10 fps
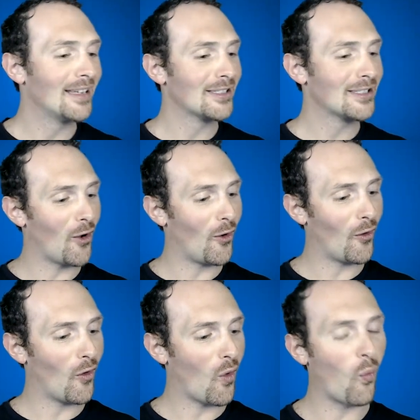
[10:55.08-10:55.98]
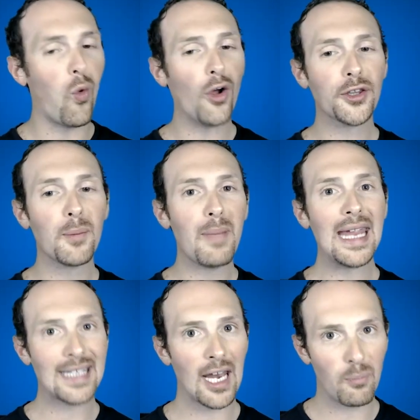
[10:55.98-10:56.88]
So what
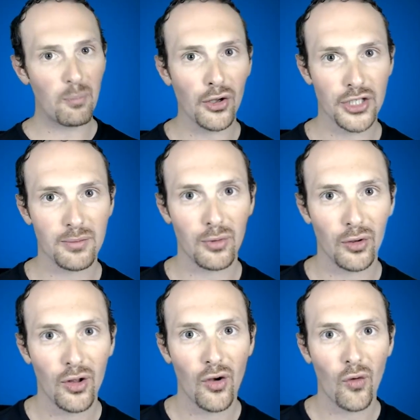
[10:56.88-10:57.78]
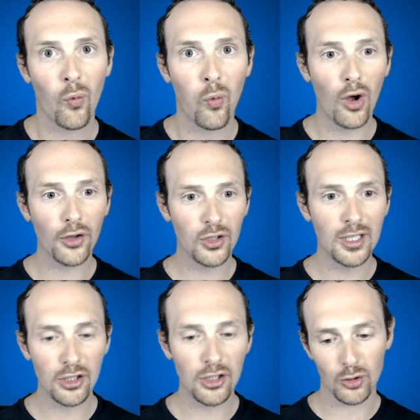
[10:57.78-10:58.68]
made that possible? What
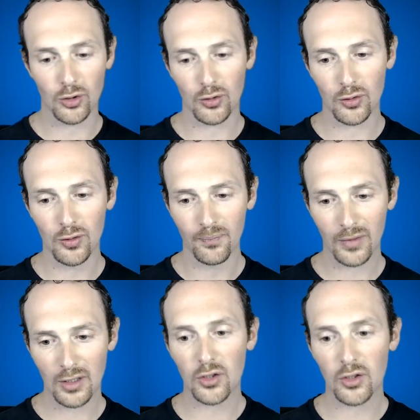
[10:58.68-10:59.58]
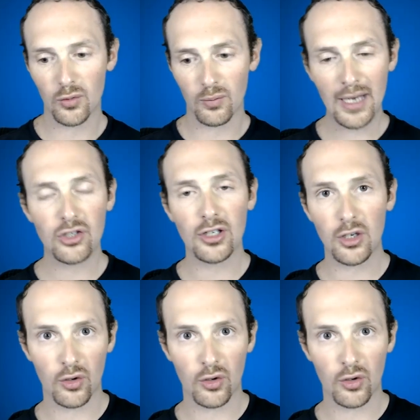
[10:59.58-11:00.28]
did you do? So you mentioned that you